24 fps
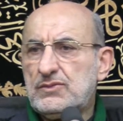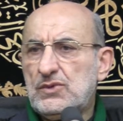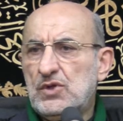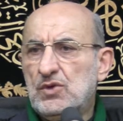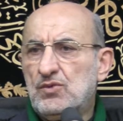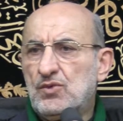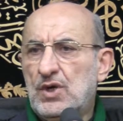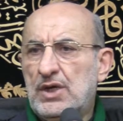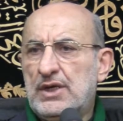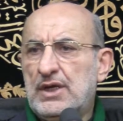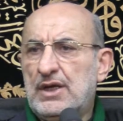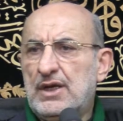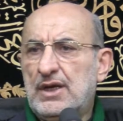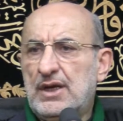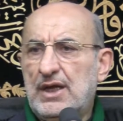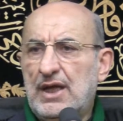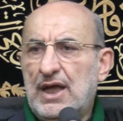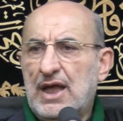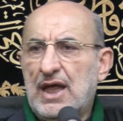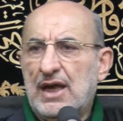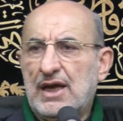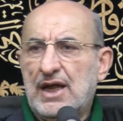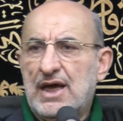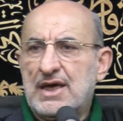when he
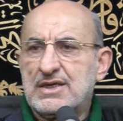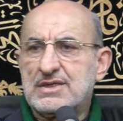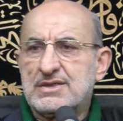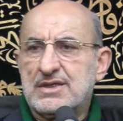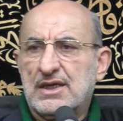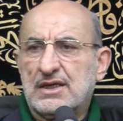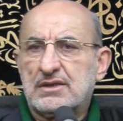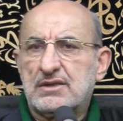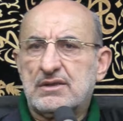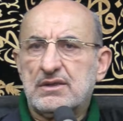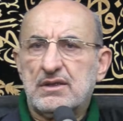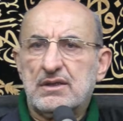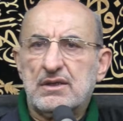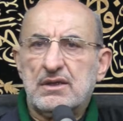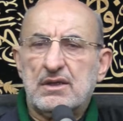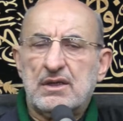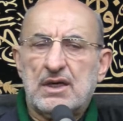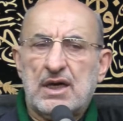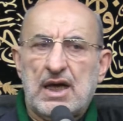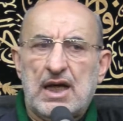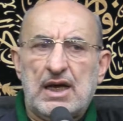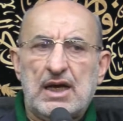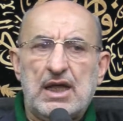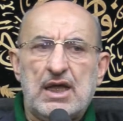realized that
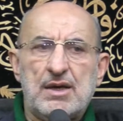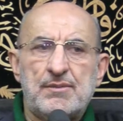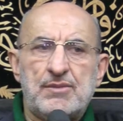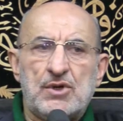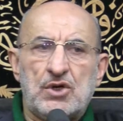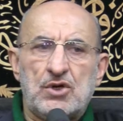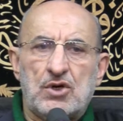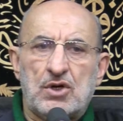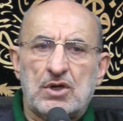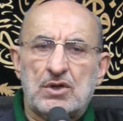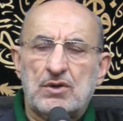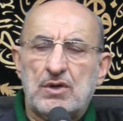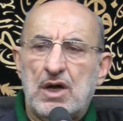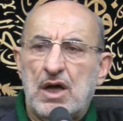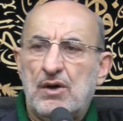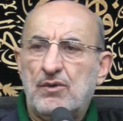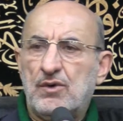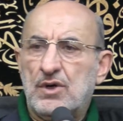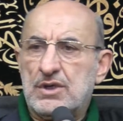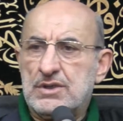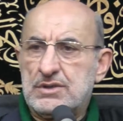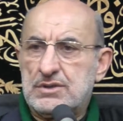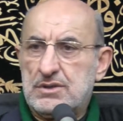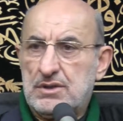Hani ibn Urwa
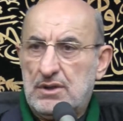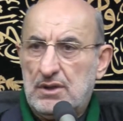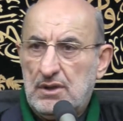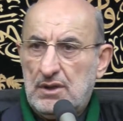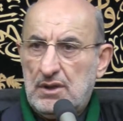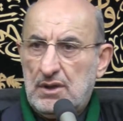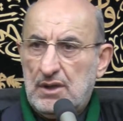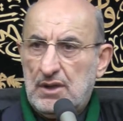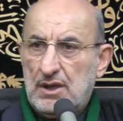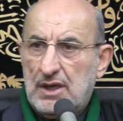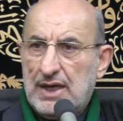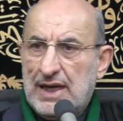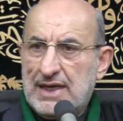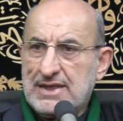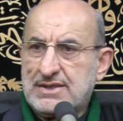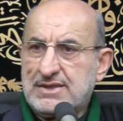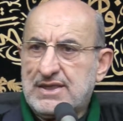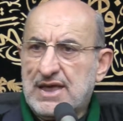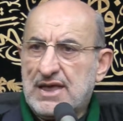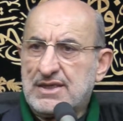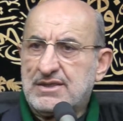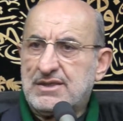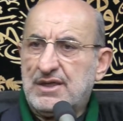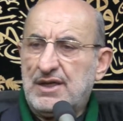was
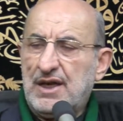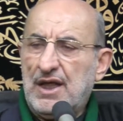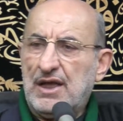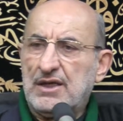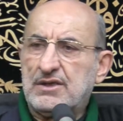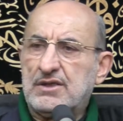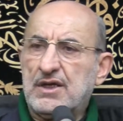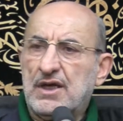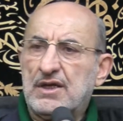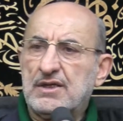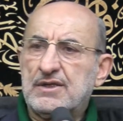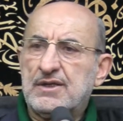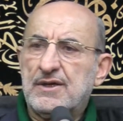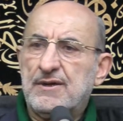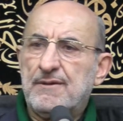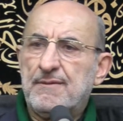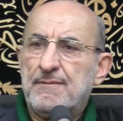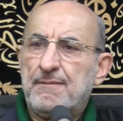assassinated,